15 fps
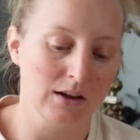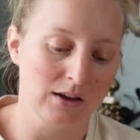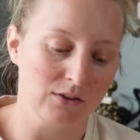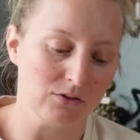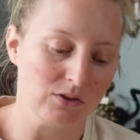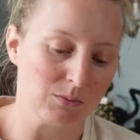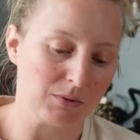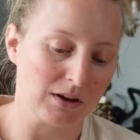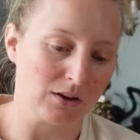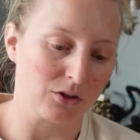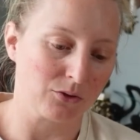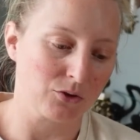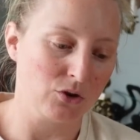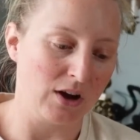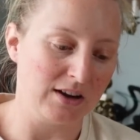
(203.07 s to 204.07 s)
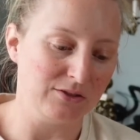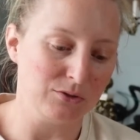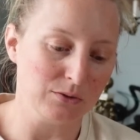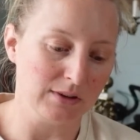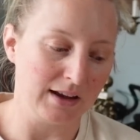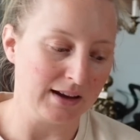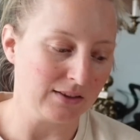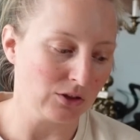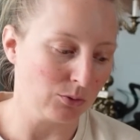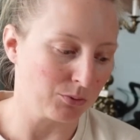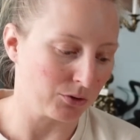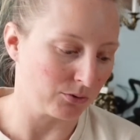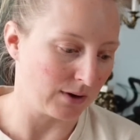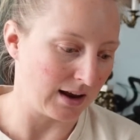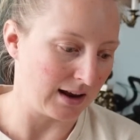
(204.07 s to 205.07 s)
Flipping through, I do like the
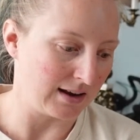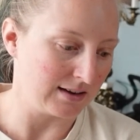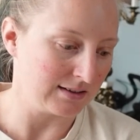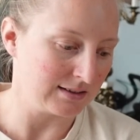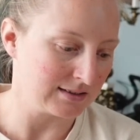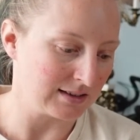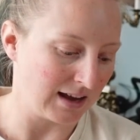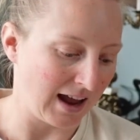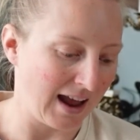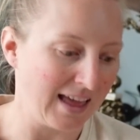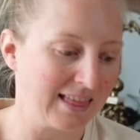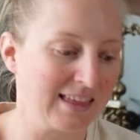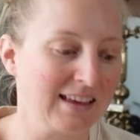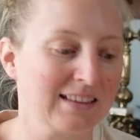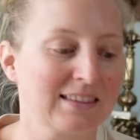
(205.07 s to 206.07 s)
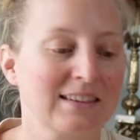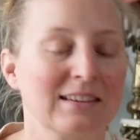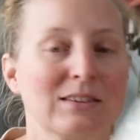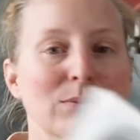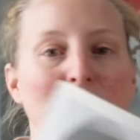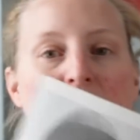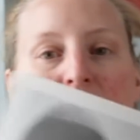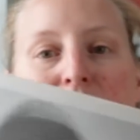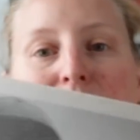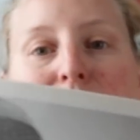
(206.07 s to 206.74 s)
berets. I think this one is